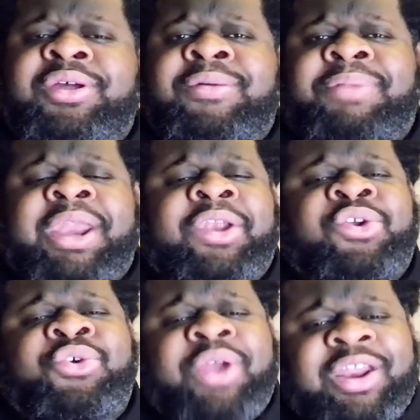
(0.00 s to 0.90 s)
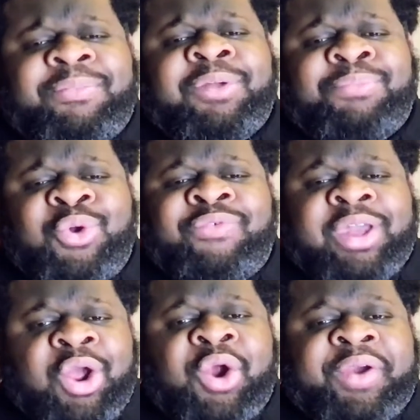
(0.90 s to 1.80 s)
but incredibly moving
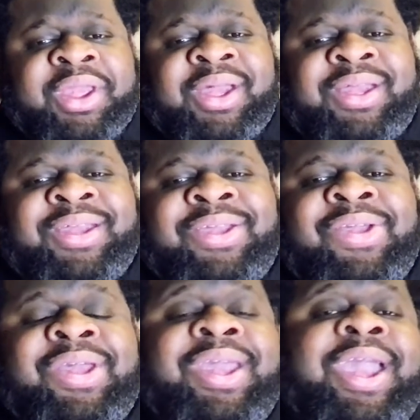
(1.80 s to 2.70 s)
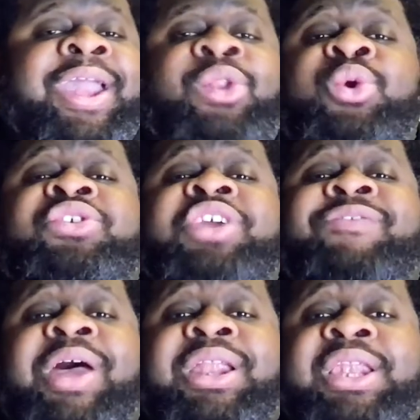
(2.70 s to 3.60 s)
aria, E luce
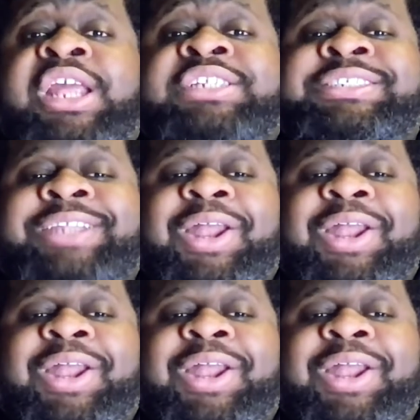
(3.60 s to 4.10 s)
van le stelle.